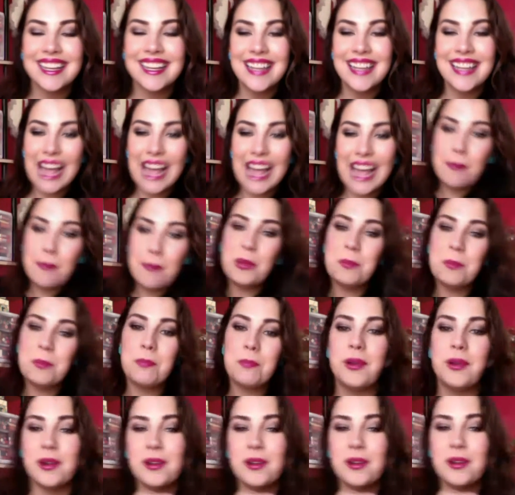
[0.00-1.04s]
Happy
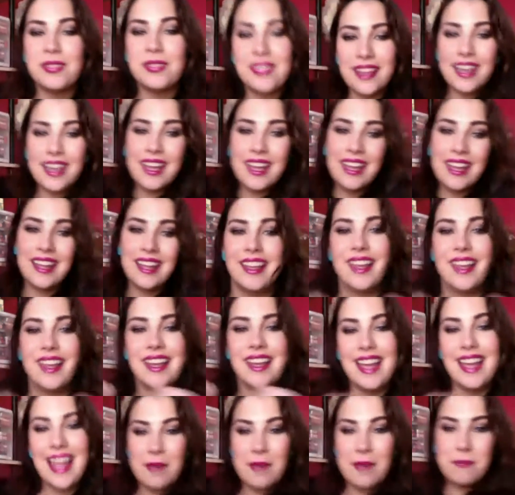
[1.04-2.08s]
birthday!
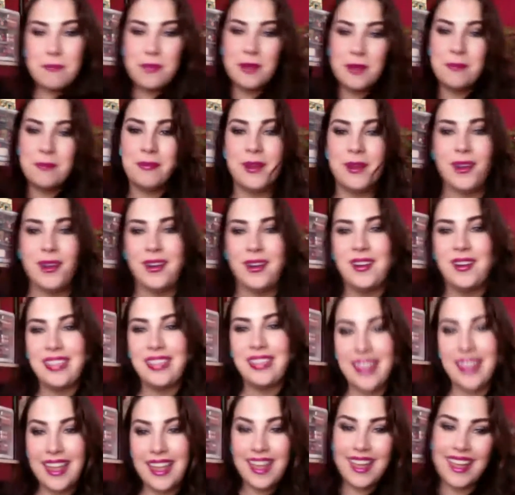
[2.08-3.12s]
Happy
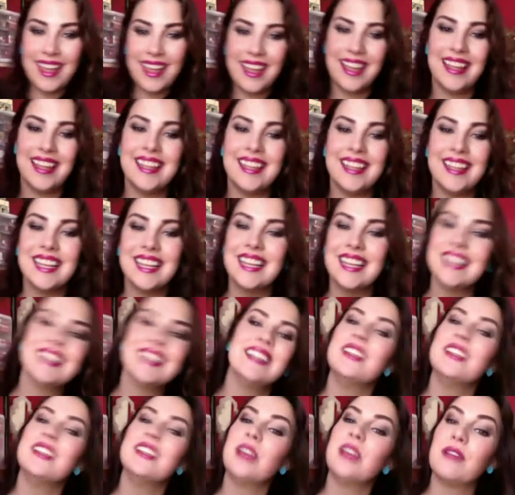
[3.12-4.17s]
birthday!
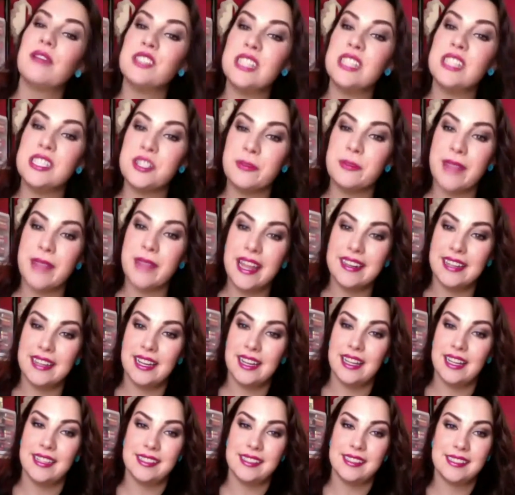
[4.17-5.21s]
You have to teach him that
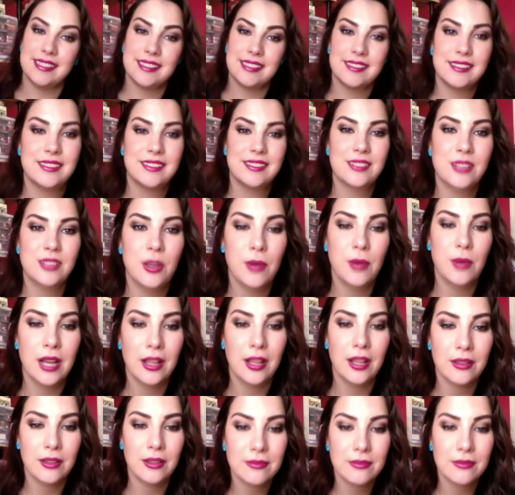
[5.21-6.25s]
dance,
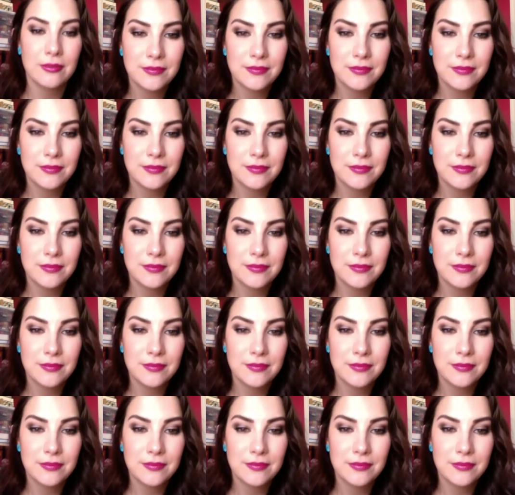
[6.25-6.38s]
Noel.